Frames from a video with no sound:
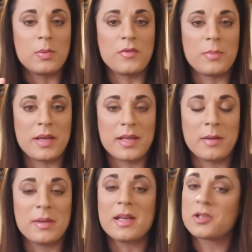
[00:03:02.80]
with your
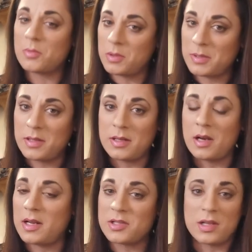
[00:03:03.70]
makeup, unless you want to be, you know,
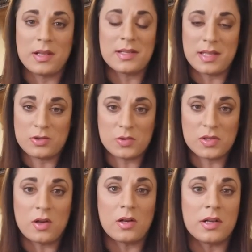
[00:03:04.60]
unless that's your
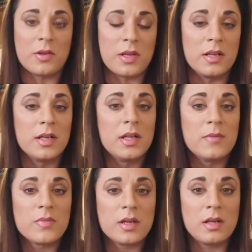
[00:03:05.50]
style. I know that
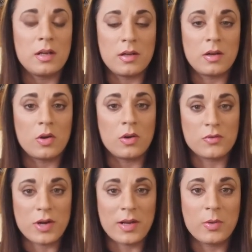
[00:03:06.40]
a lot of
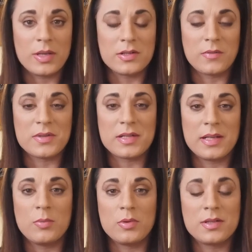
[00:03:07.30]
drag queens
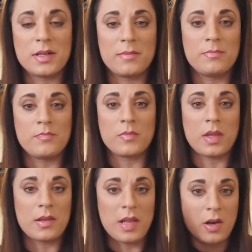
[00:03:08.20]
obviously would
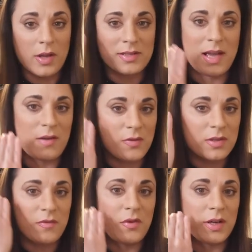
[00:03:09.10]
they like to have the
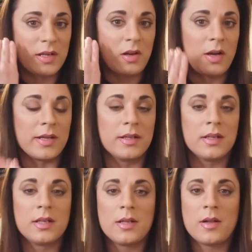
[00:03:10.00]
defined line,
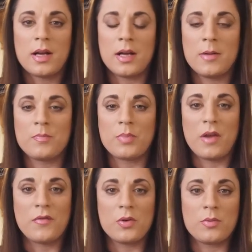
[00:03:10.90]
but
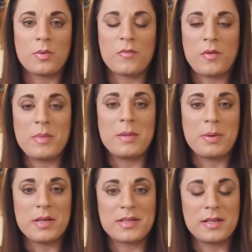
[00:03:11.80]
if you're, for me
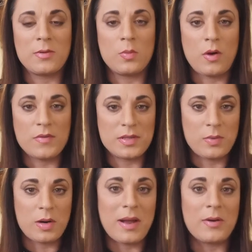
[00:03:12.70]
personally, obviously
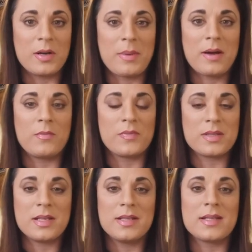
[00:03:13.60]
where I'm out and about
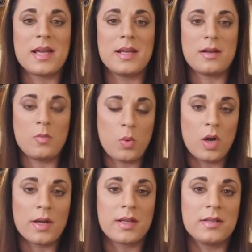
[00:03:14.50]
at
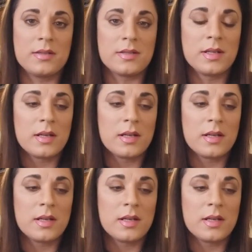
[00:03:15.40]
work and